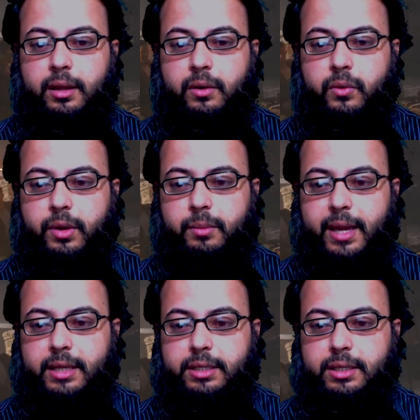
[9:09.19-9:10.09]

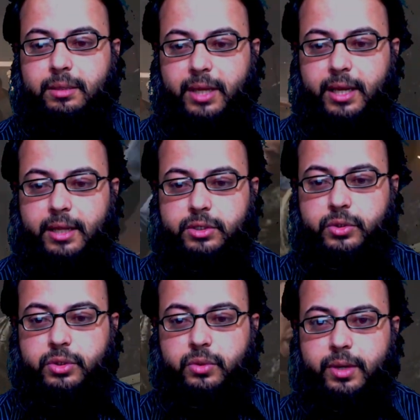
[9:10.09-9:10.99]
remain committed to
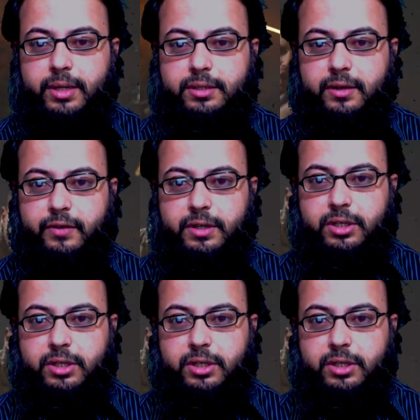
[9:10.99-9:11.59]
Ukraine's sovereignty.